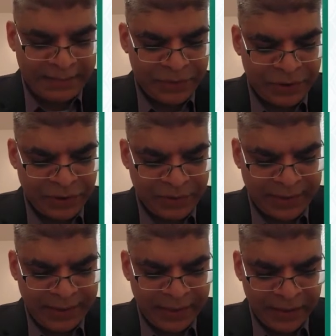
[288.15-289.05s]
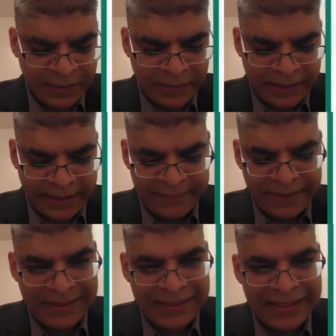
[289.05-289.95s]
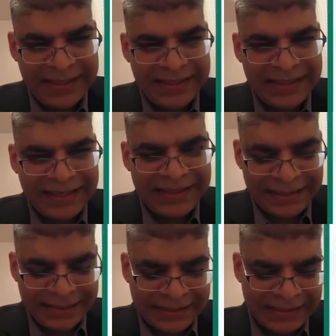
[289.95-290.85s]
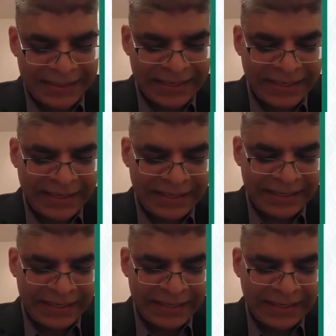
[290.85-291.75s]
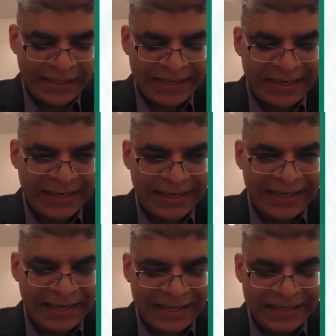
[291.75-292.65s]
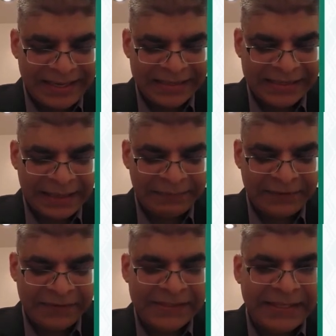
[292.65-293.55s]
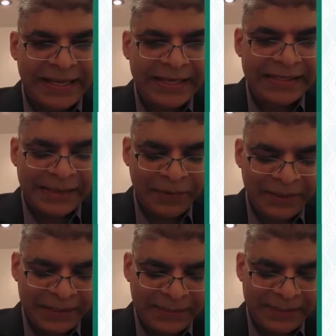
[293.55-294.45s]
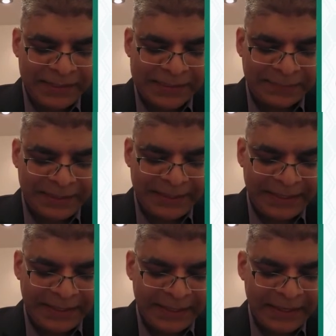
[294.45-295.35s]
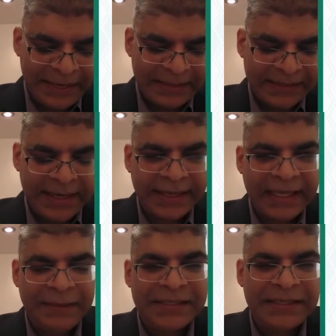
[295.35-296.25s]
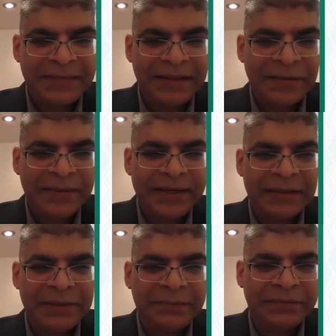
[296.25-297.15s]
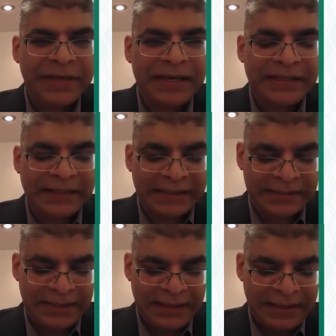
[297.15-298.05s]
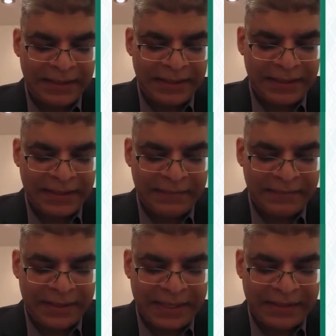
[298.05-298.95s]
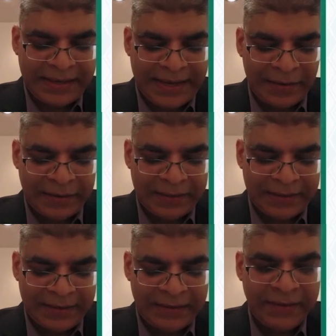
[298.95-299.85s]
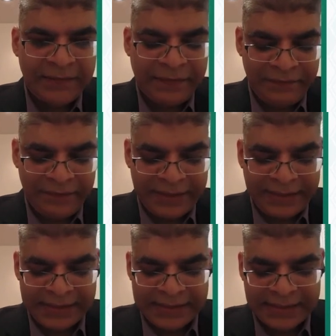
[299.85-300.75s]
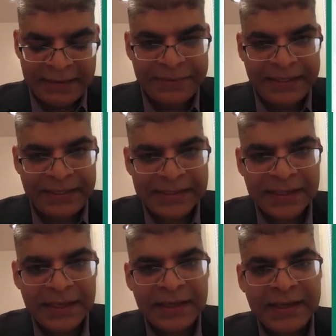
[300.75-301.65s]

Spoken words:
So here in this slide and then in the next couple of slides, I'm going to be displaying and talking about some of the wearable products that are out there from various companies.